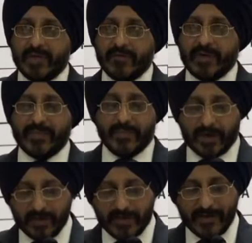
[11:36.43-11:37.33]
From the
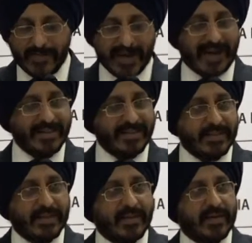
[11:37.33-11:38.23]
bottom of my heart,
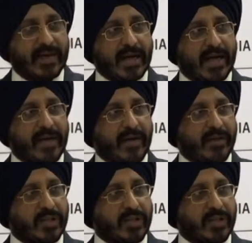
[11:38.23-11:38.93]
I